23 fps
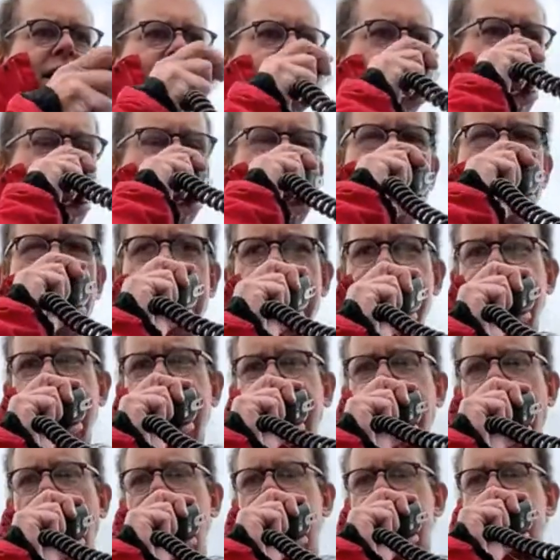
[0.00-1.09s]
All right, guys,
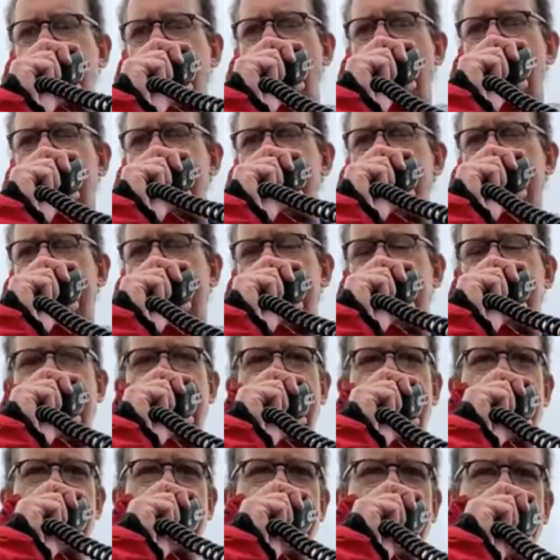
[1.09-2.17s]
let's go to 12 meters.
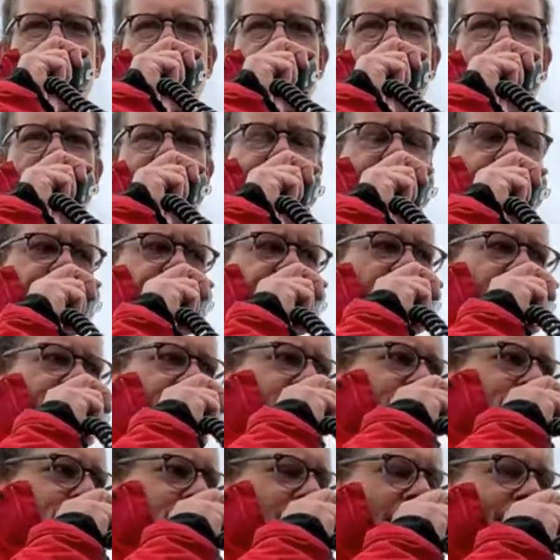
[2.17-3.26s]
This is Victor Alpha
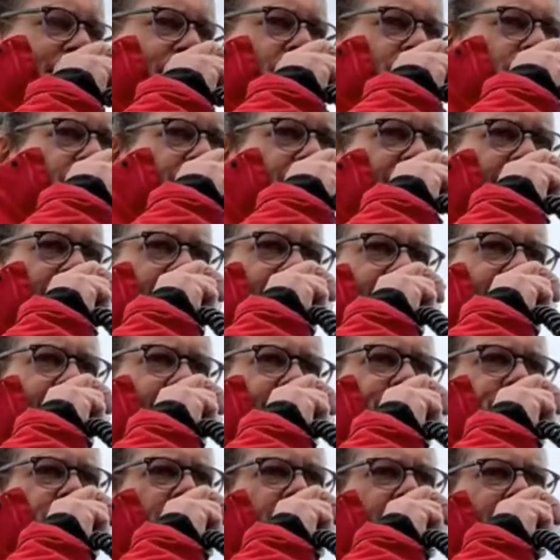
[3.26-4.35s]
7, Bravo India
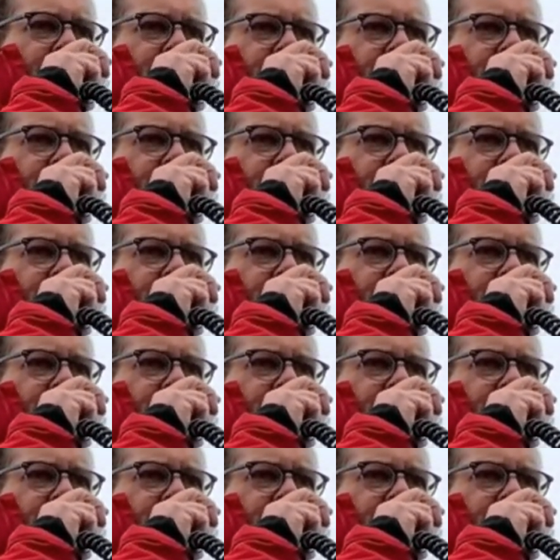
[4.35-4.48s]
X-Ray.